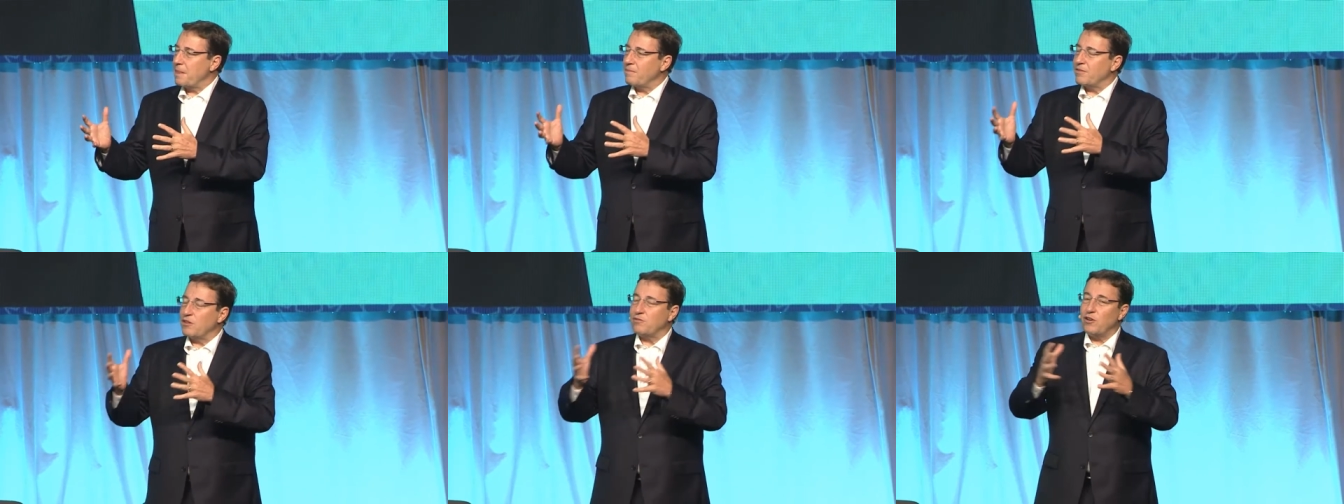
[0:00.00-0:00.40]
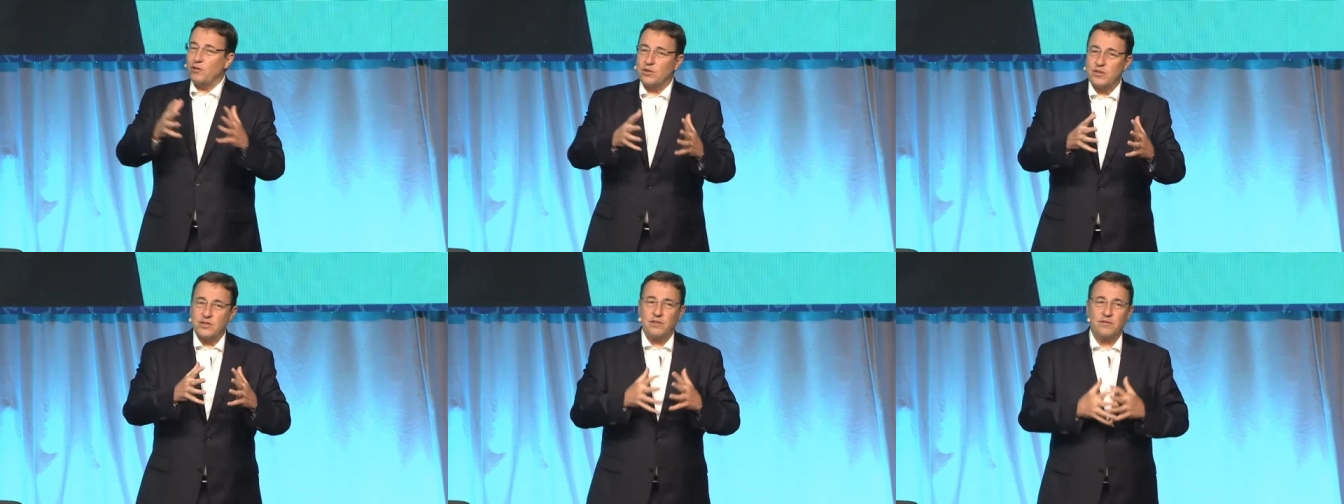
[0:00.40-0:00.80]
the
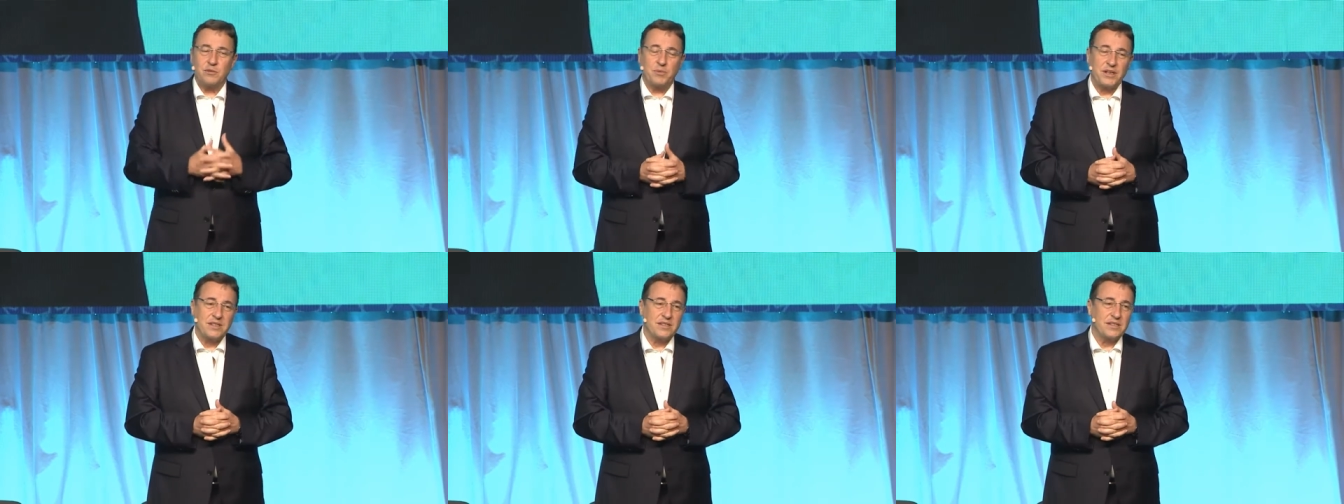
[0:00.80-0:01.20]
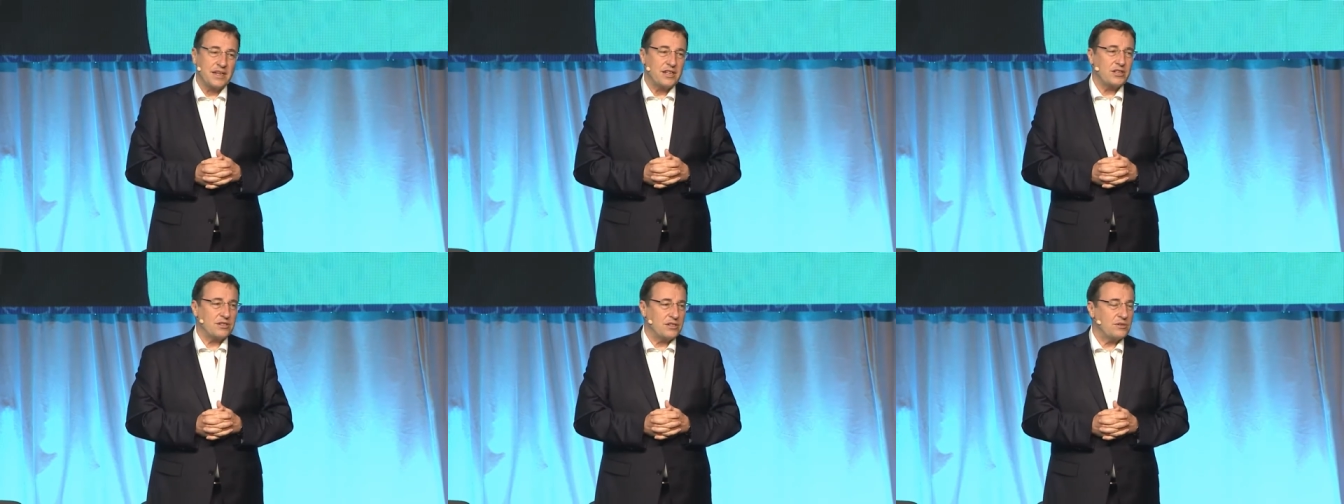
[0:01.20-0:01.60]
focus of the
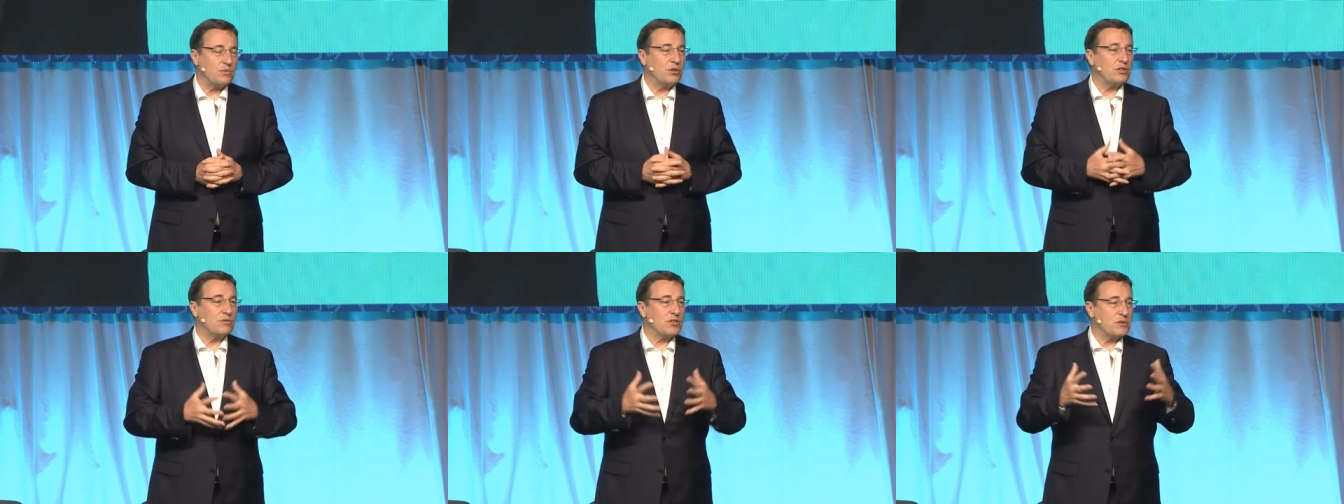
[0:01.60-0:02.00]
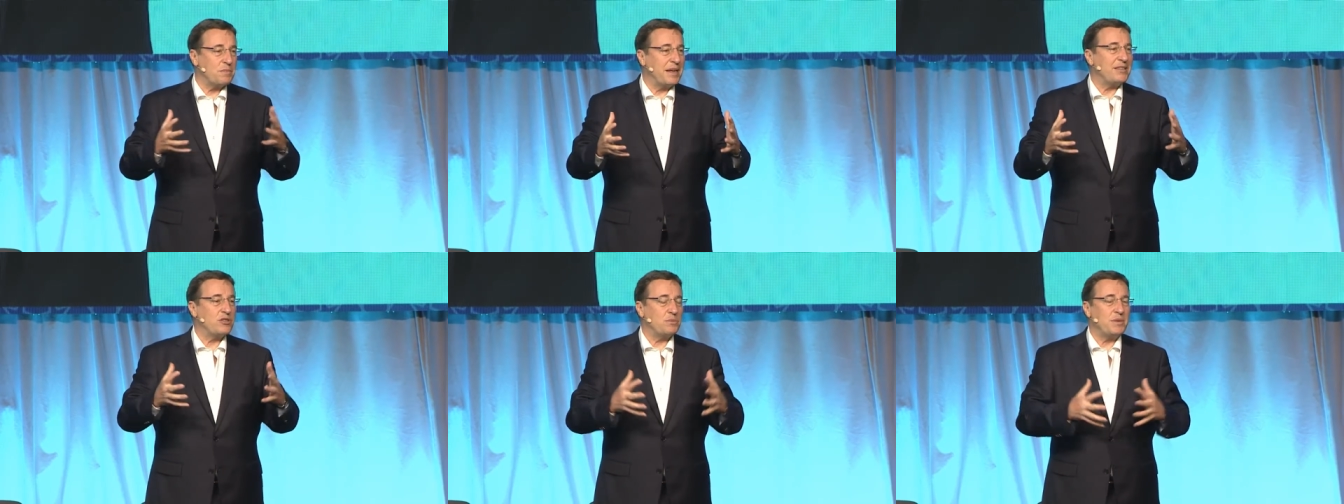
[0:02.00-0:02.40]
presentation this morning was
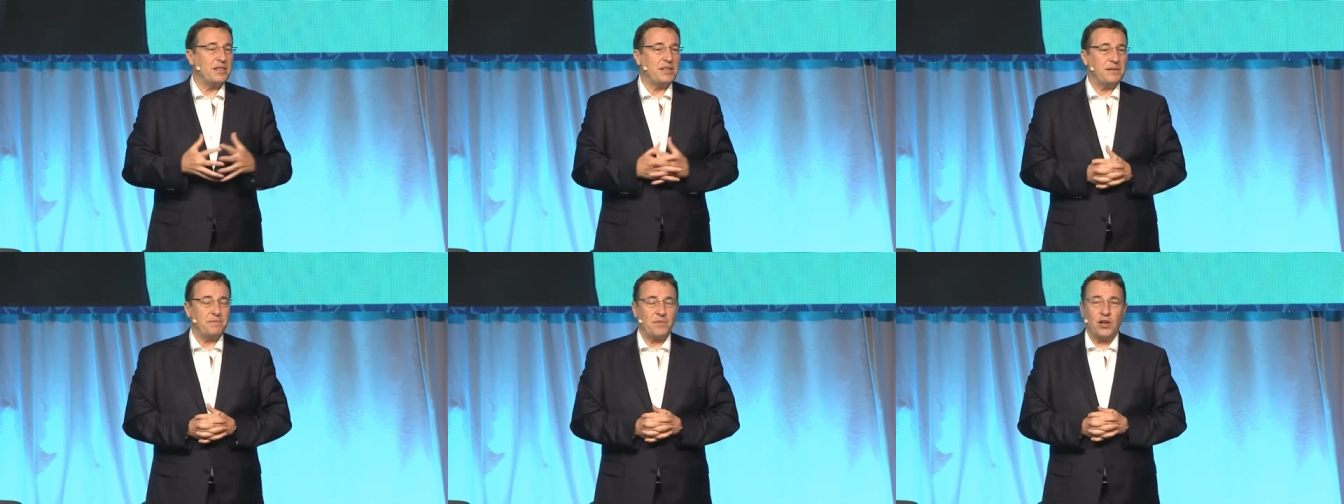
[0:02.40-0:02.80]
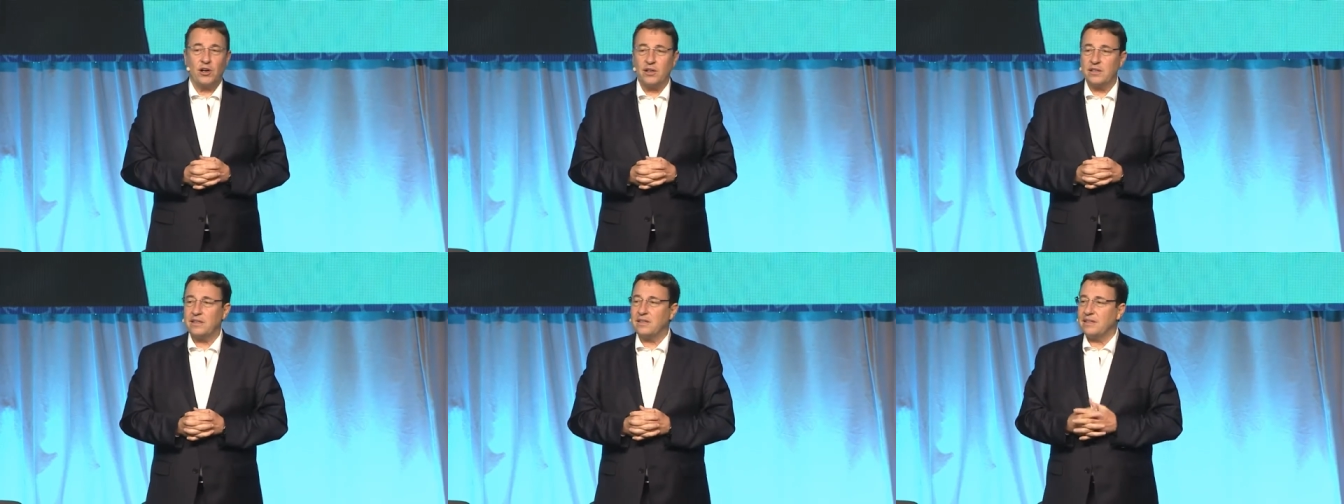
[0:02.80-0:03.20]
meant to be
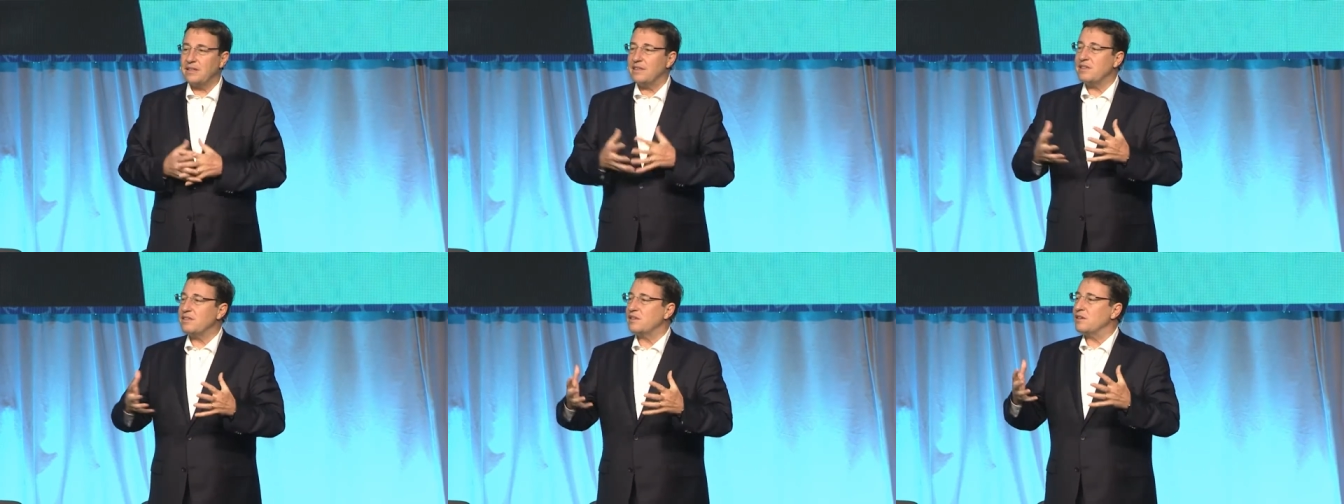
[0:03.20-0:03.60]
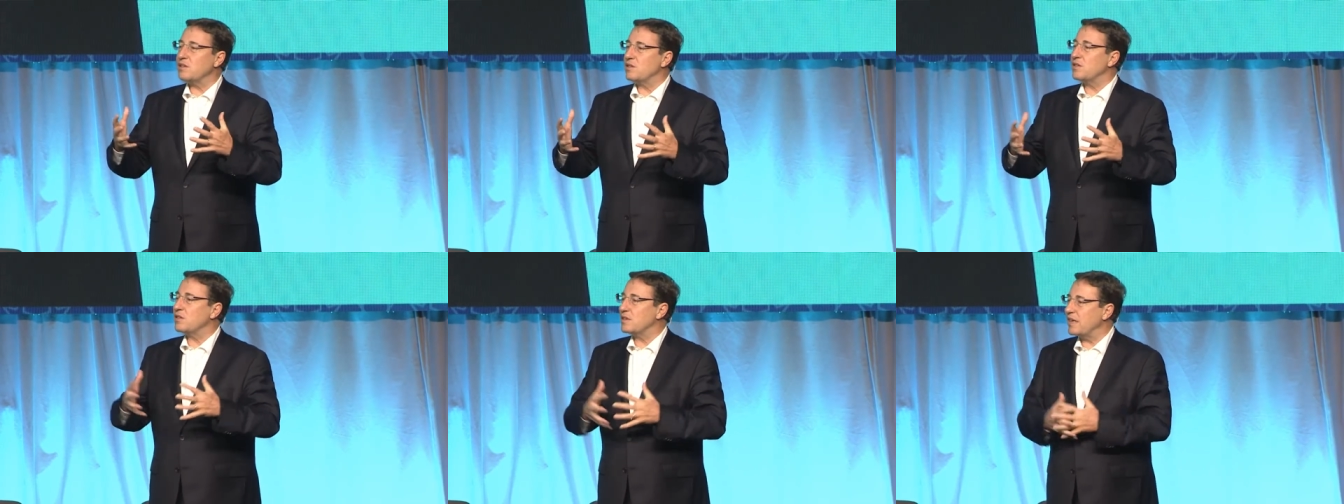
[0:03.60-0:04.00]
on these
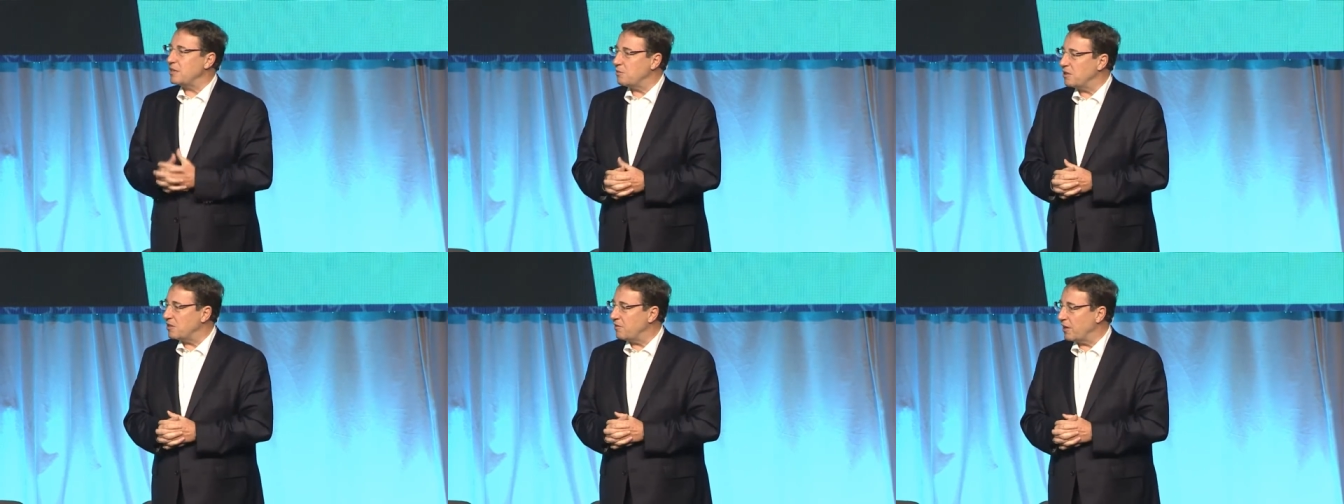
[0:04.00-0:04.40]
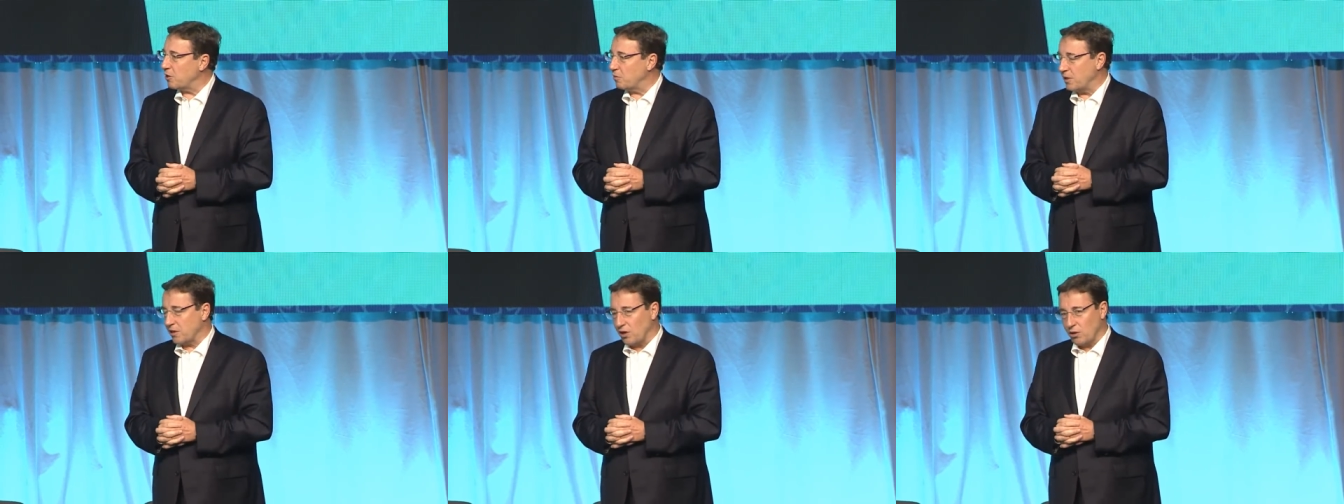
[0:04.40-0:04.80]
Sustainable
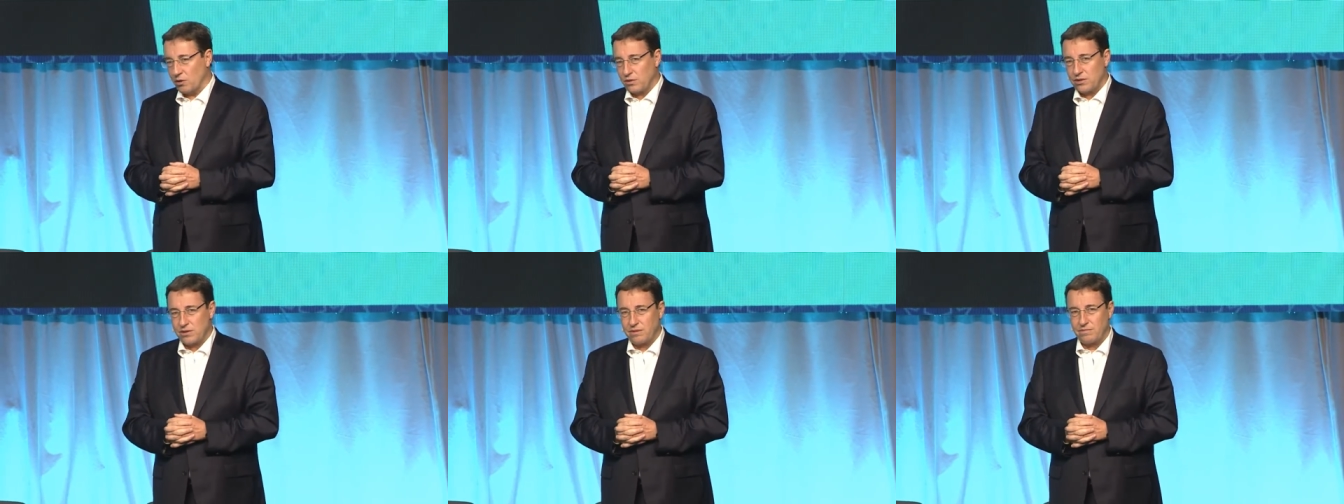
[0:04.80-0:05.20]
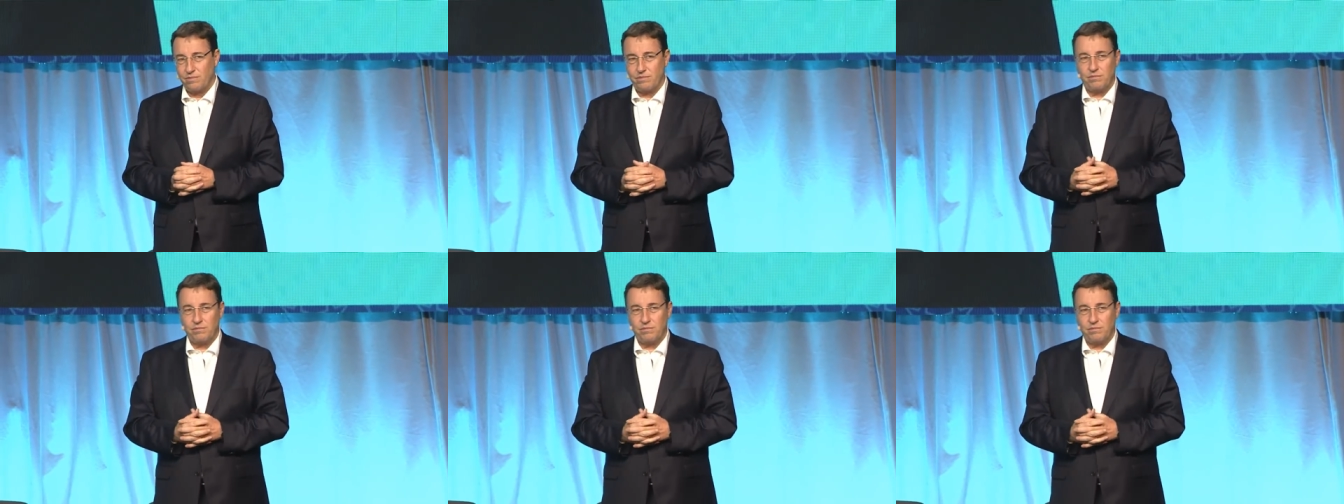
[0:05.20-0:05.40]
Development Goals.